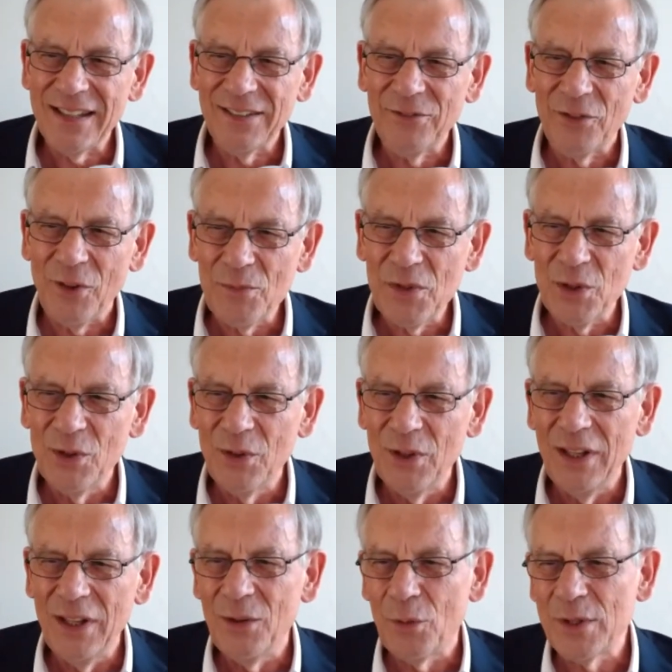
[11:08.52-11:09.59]

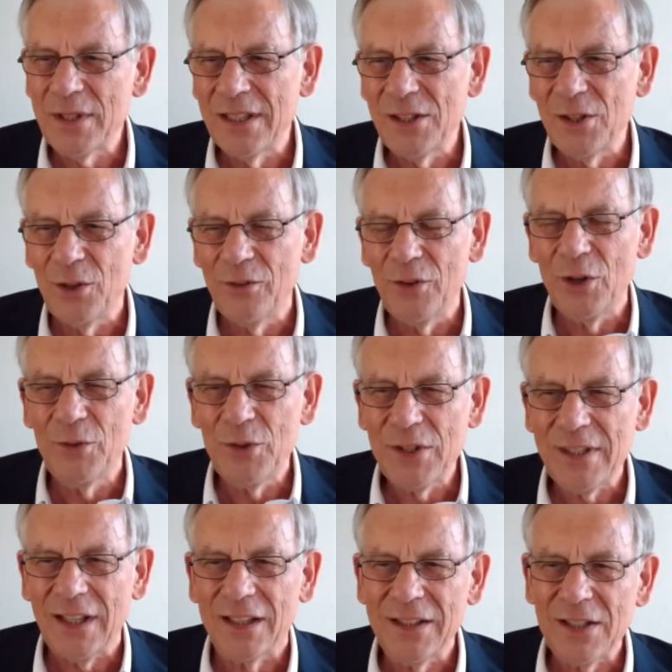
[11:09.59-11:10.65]
within the university, we
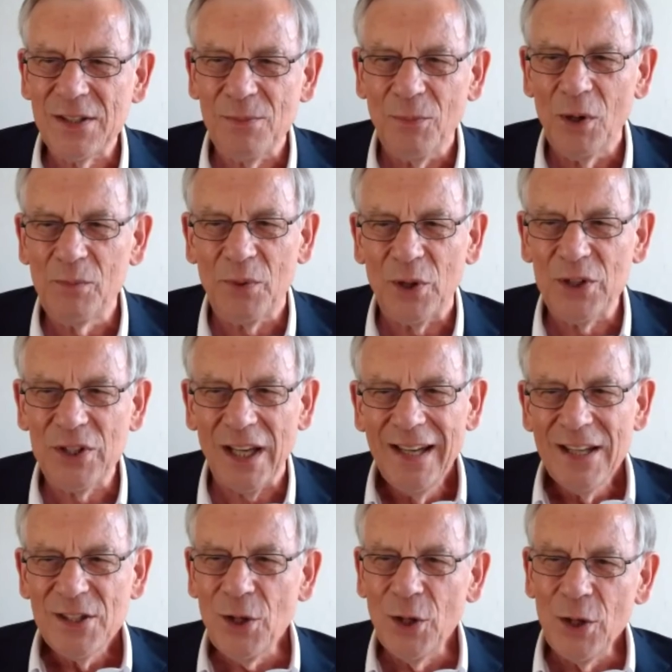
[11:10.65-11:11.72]
started small
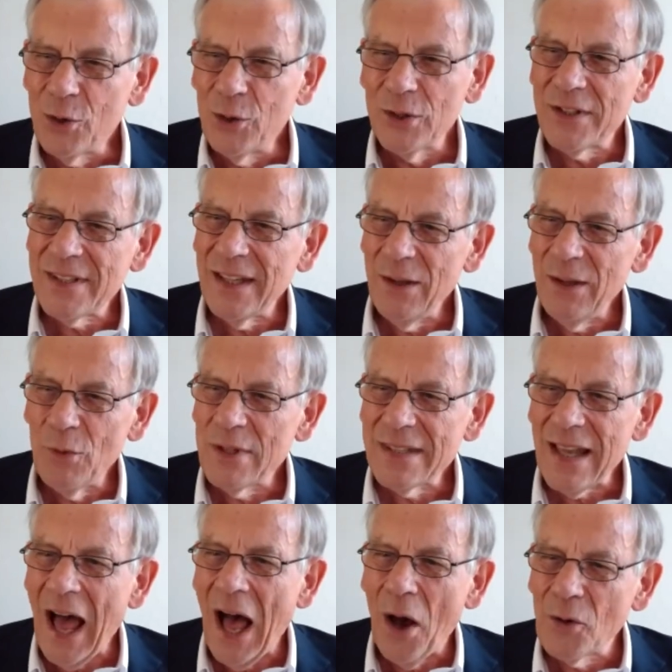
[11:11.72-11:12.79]
projects. So you could say,
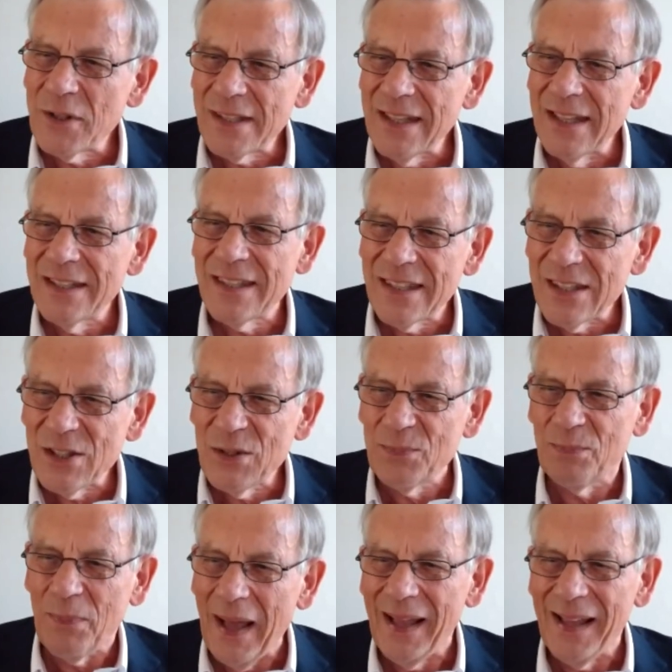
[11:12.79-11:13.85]
without this
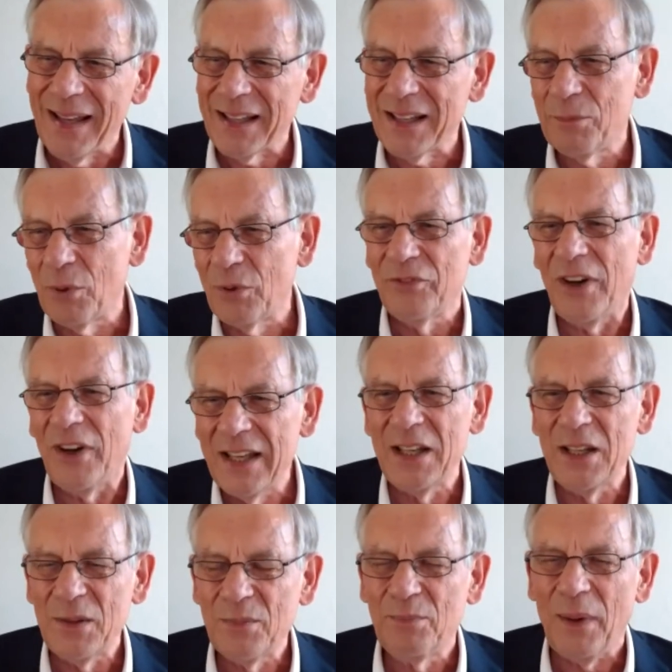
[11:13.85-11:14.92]
spark
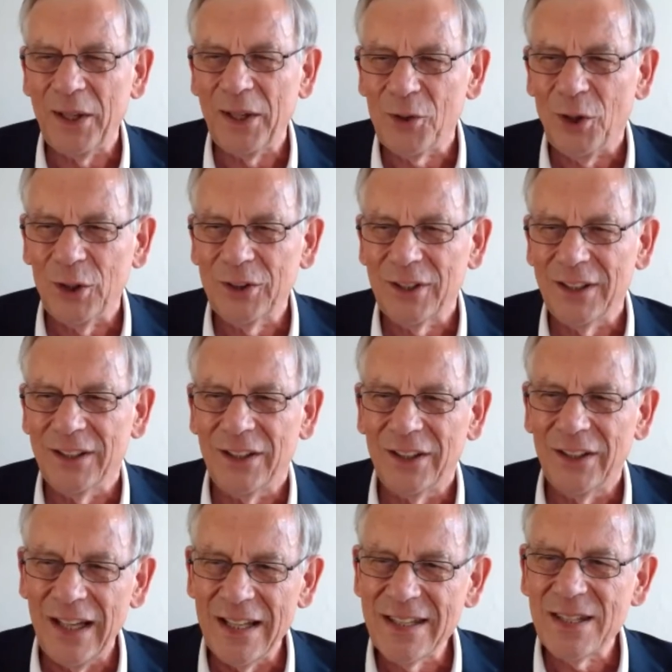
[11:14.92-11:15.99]
provided by
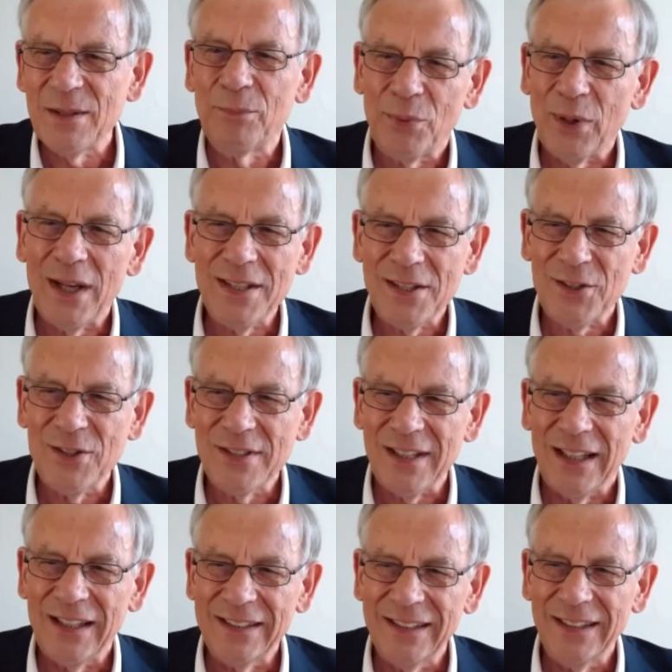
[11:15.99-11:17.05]
Kotler and the price
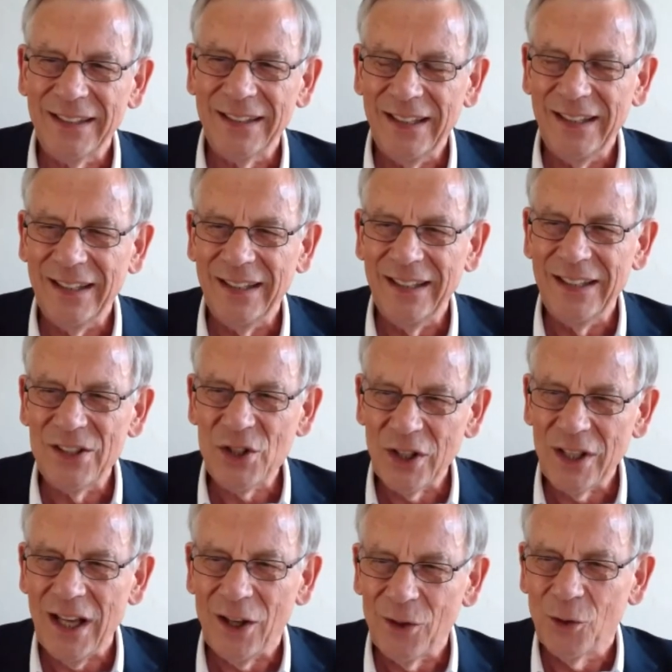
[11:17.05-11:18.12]
consultant in
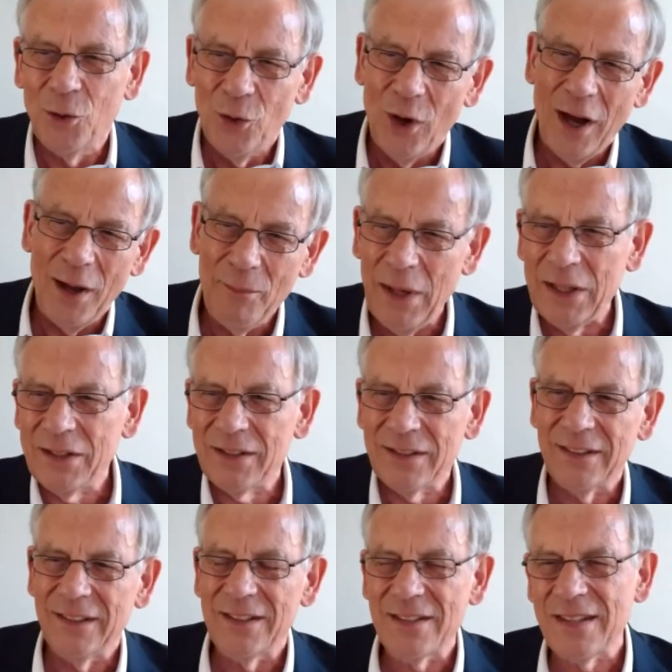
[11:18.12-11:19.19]
Chicago, who I met
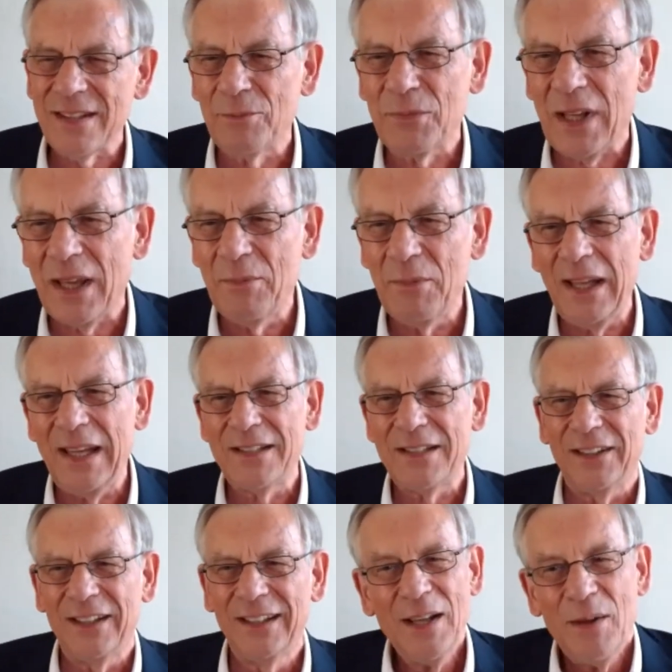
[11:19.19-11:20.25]
sometime
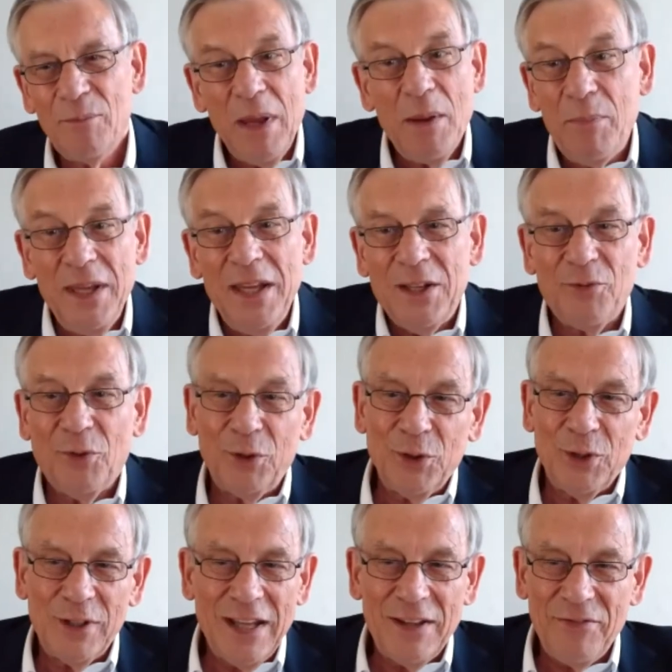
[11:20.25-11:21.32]
later, maybe it would
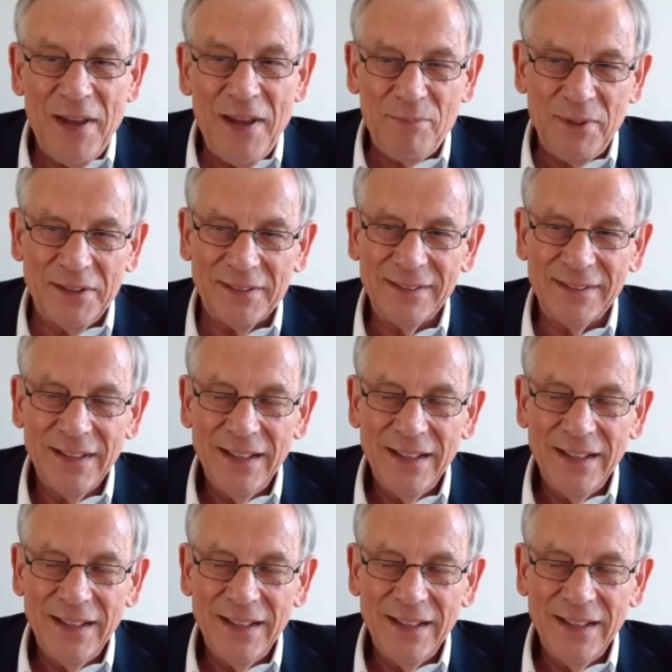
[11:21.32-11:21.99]
not have happened.